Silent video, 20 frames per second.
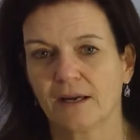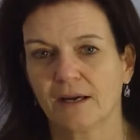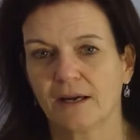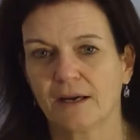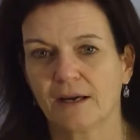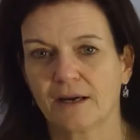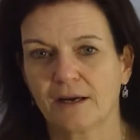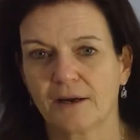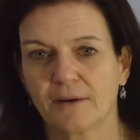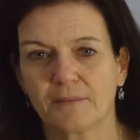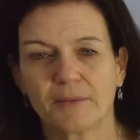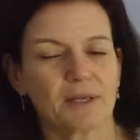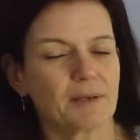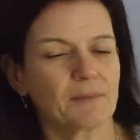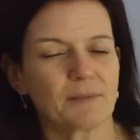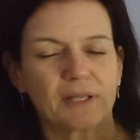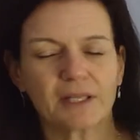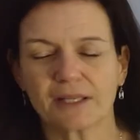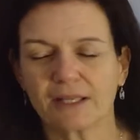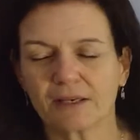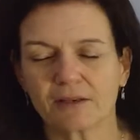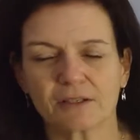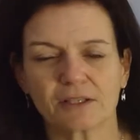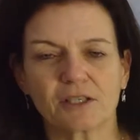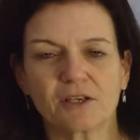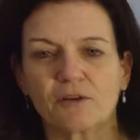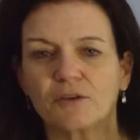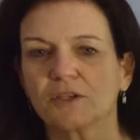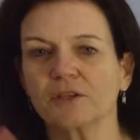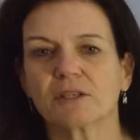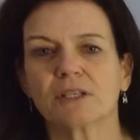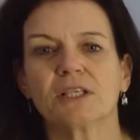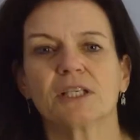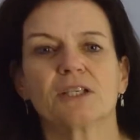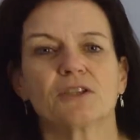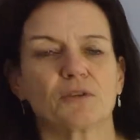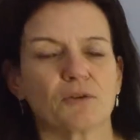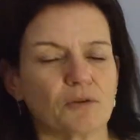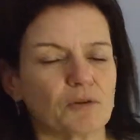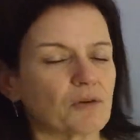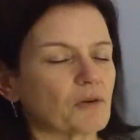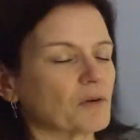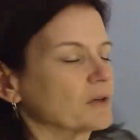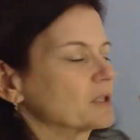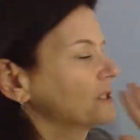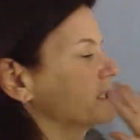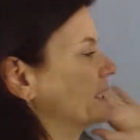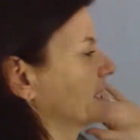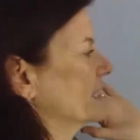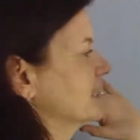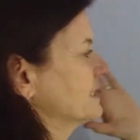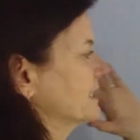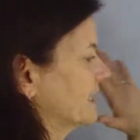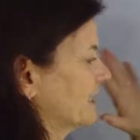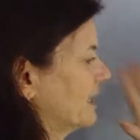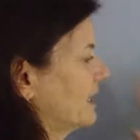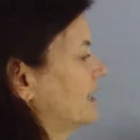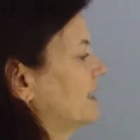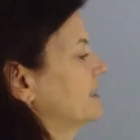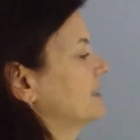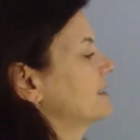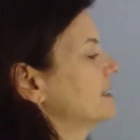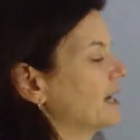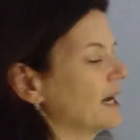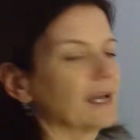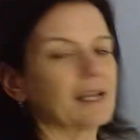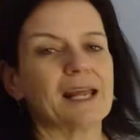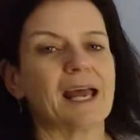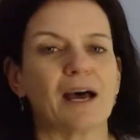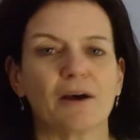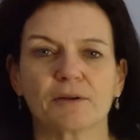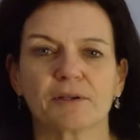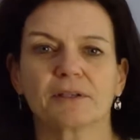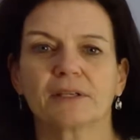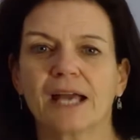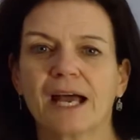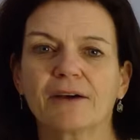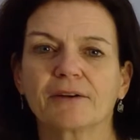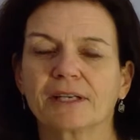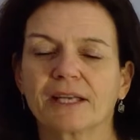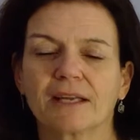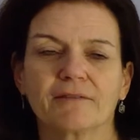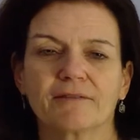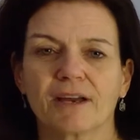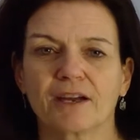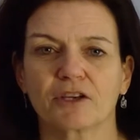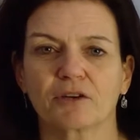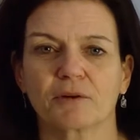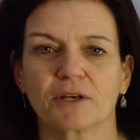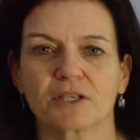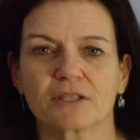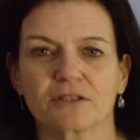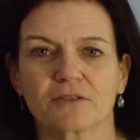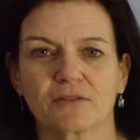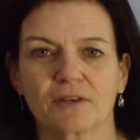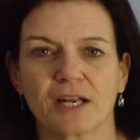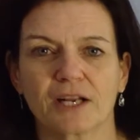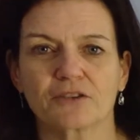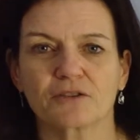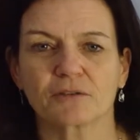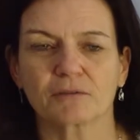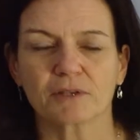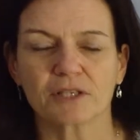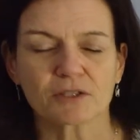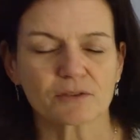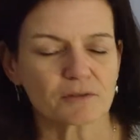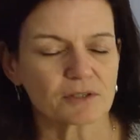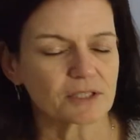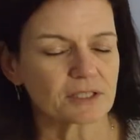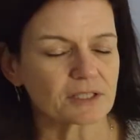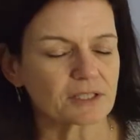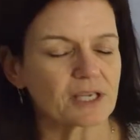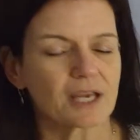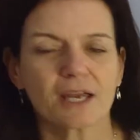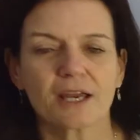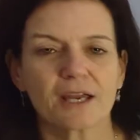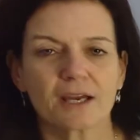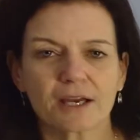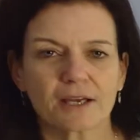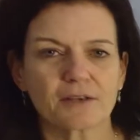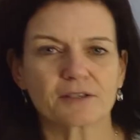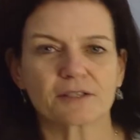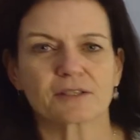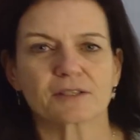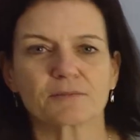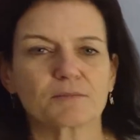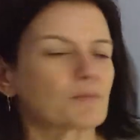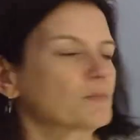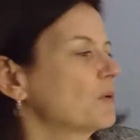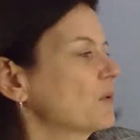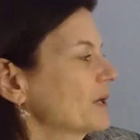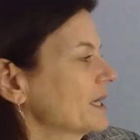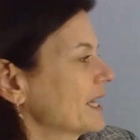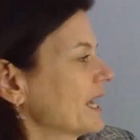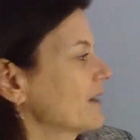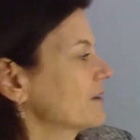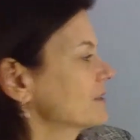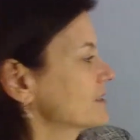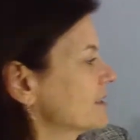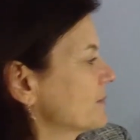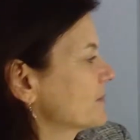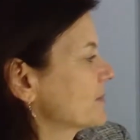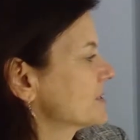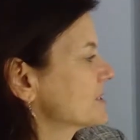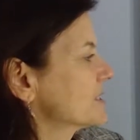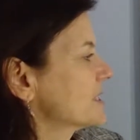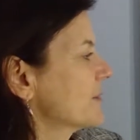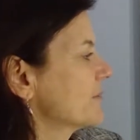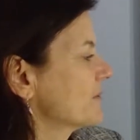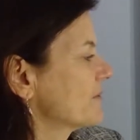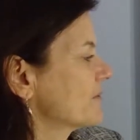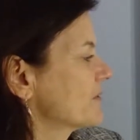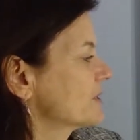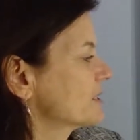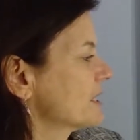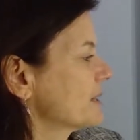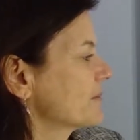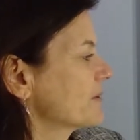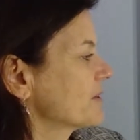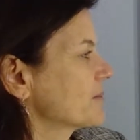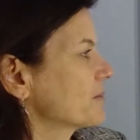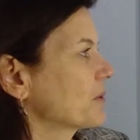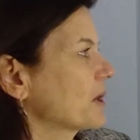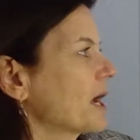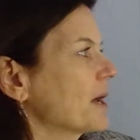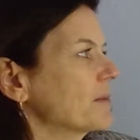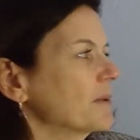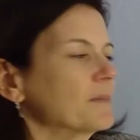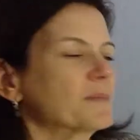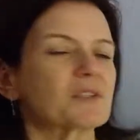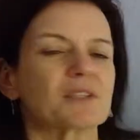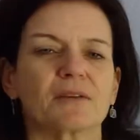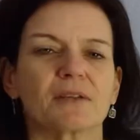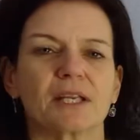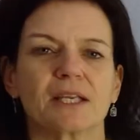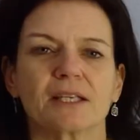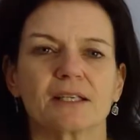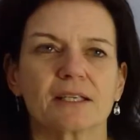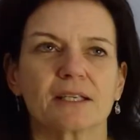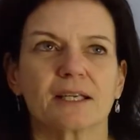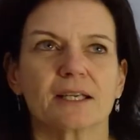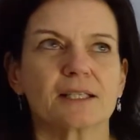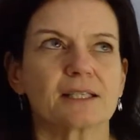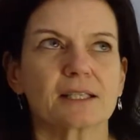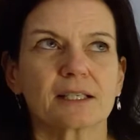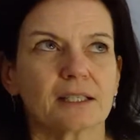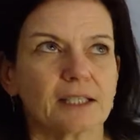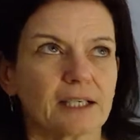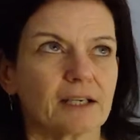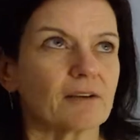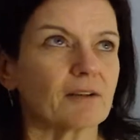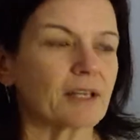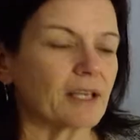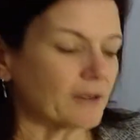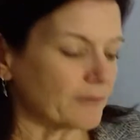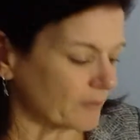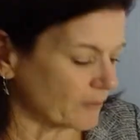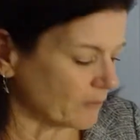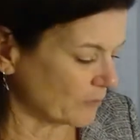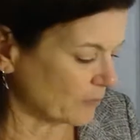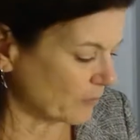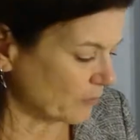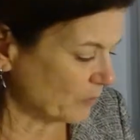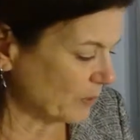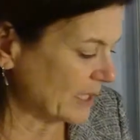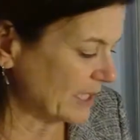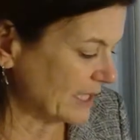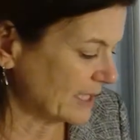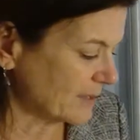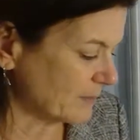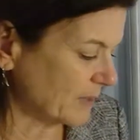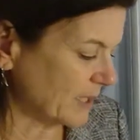And then there's, you can teach a whole course, like I said, on how to get valuations for natural resources. And just pointing out some of the problems so that it's clear that we need to